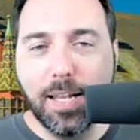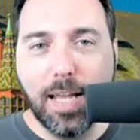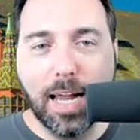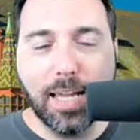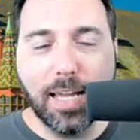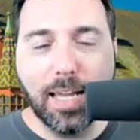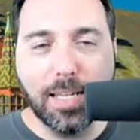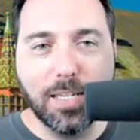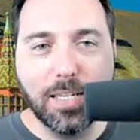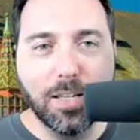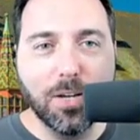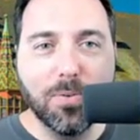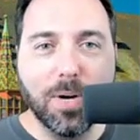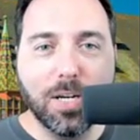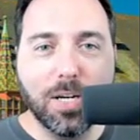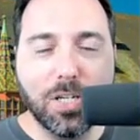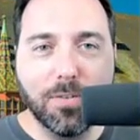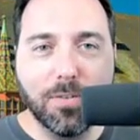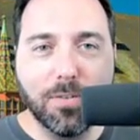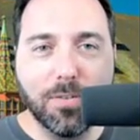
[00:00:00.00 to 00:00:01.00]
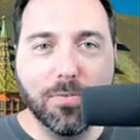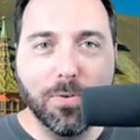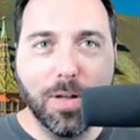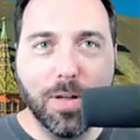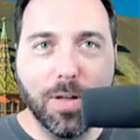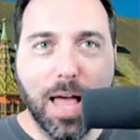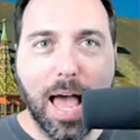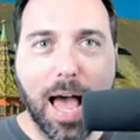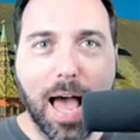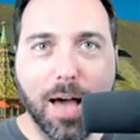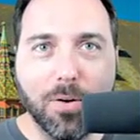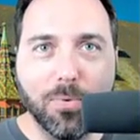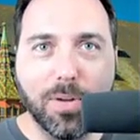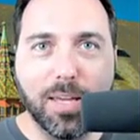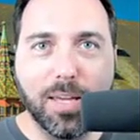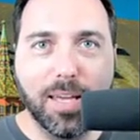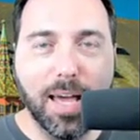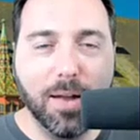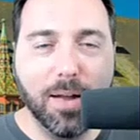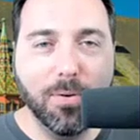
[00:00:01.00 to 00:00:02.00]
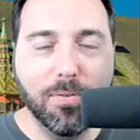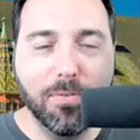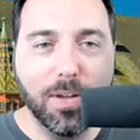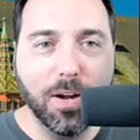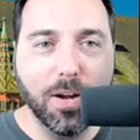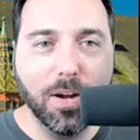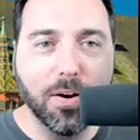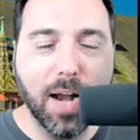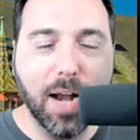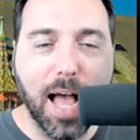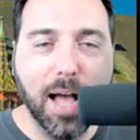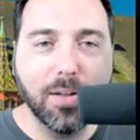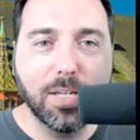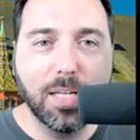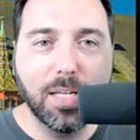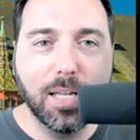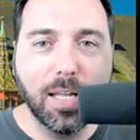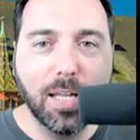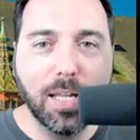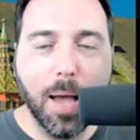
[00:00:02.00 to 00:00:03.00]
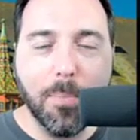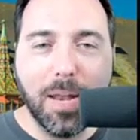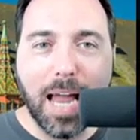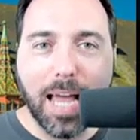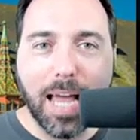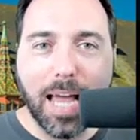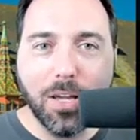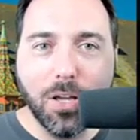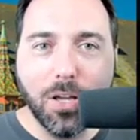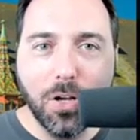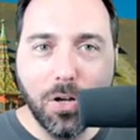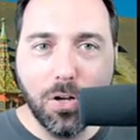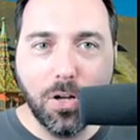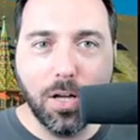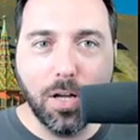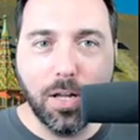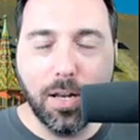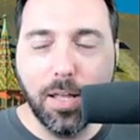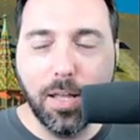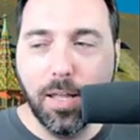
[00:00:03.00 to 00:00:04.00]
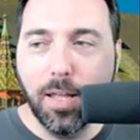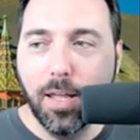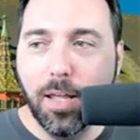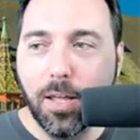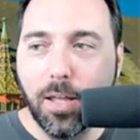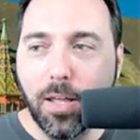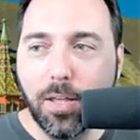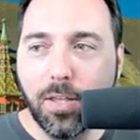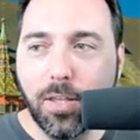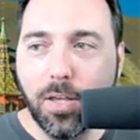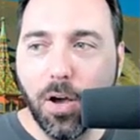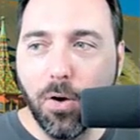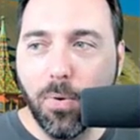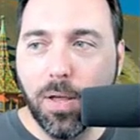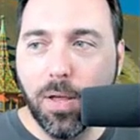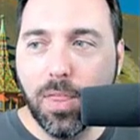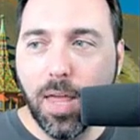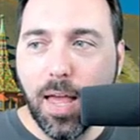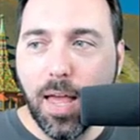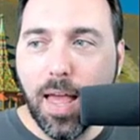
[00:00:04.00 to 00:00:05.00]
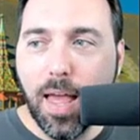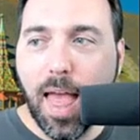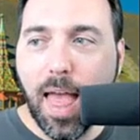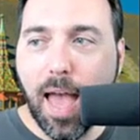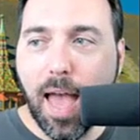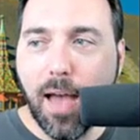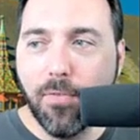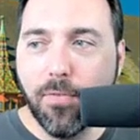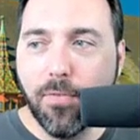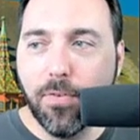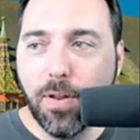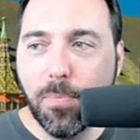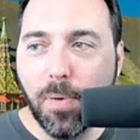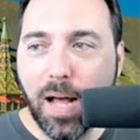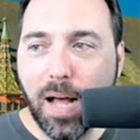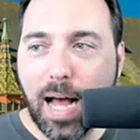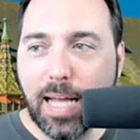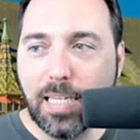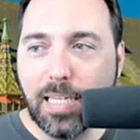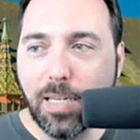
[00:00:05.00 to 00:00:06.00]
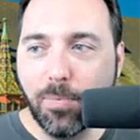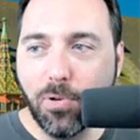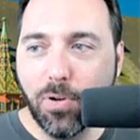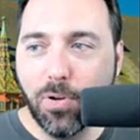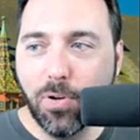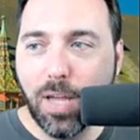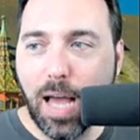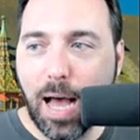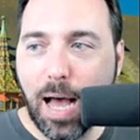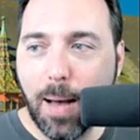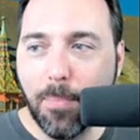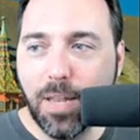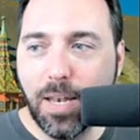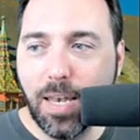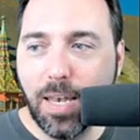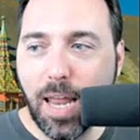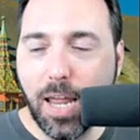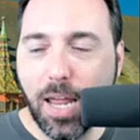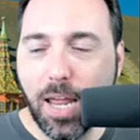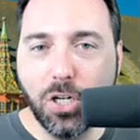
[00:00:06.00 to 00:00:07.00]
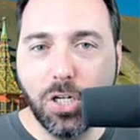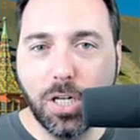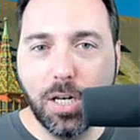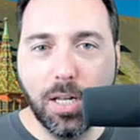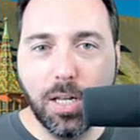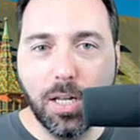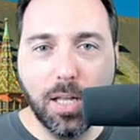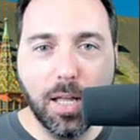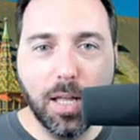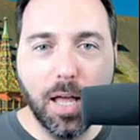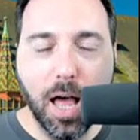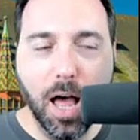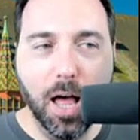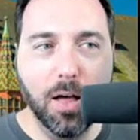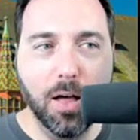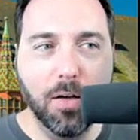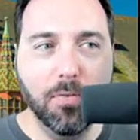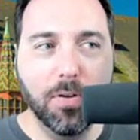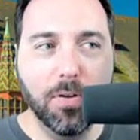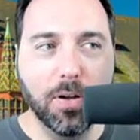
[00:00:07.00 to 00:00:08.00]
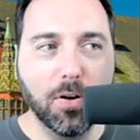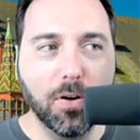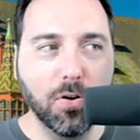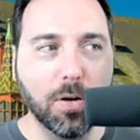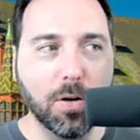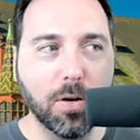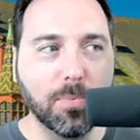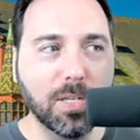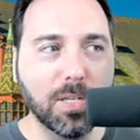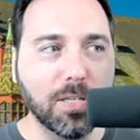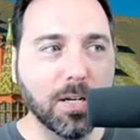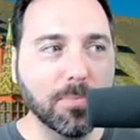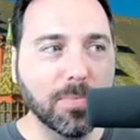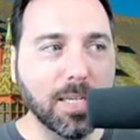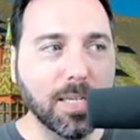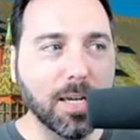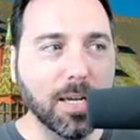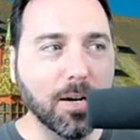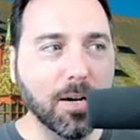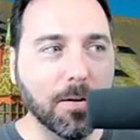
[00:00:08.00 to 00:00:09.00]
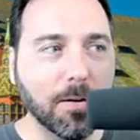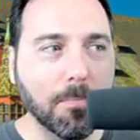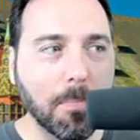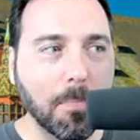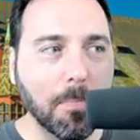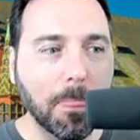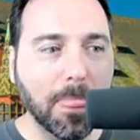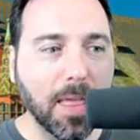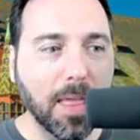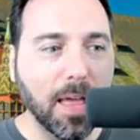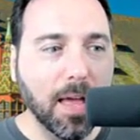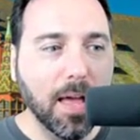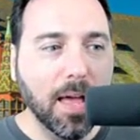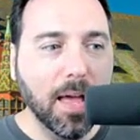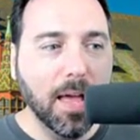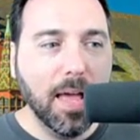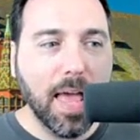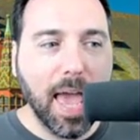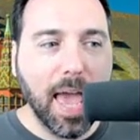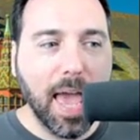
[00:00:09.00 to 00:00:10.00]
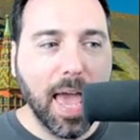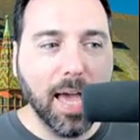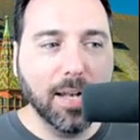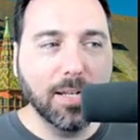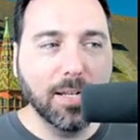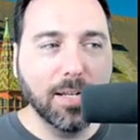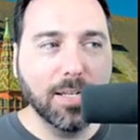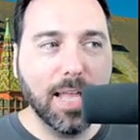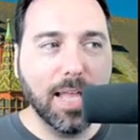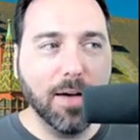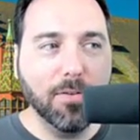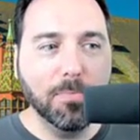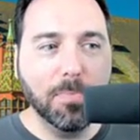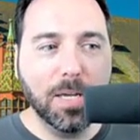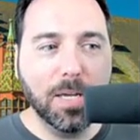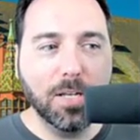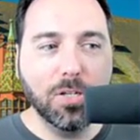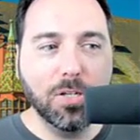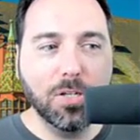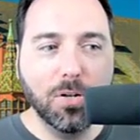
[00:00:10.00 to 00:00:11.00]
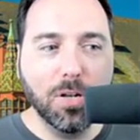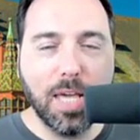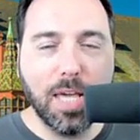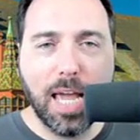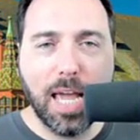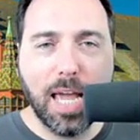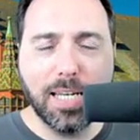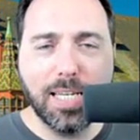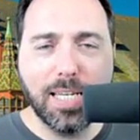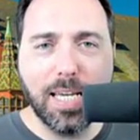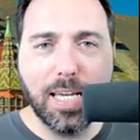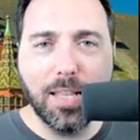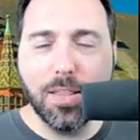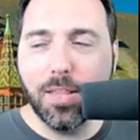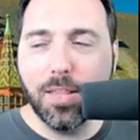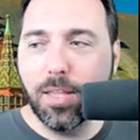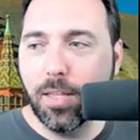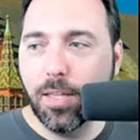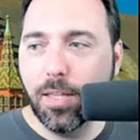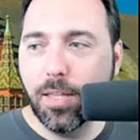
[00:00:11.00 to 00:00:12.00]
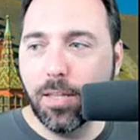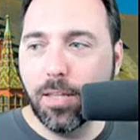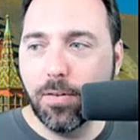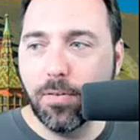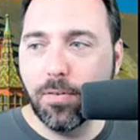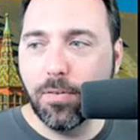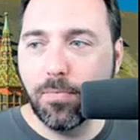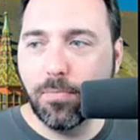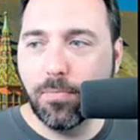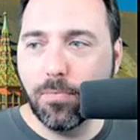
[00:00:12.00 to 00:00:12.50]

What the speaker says: And then that gets to the question of, well, how do we figure it out? I mean, I could go with every possible combination of chromosomes here, and that would be 2 to the 19th